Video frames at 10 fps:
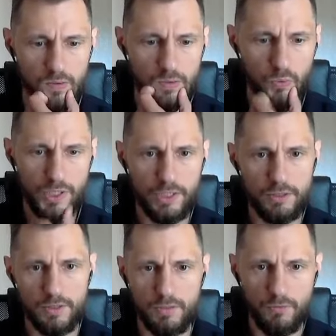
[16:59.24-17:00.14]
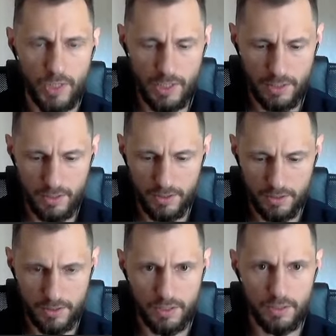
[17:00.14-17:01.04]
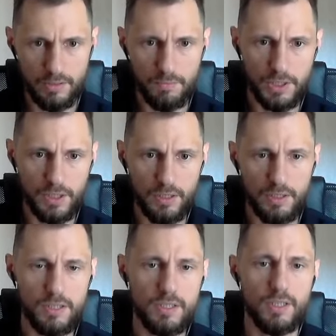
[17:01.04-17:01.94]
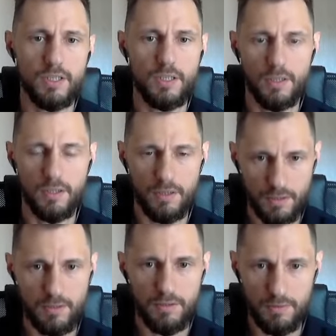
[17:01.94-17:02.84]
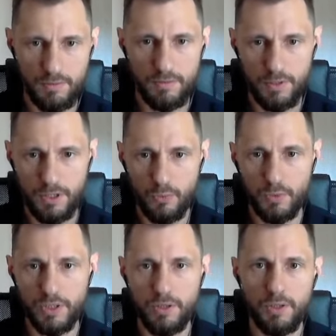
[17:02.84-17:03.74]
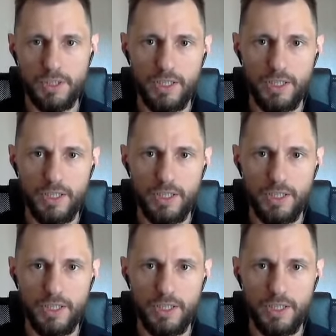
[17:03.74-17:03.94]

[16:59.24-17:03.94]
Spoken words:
We need to define the intent because we're calling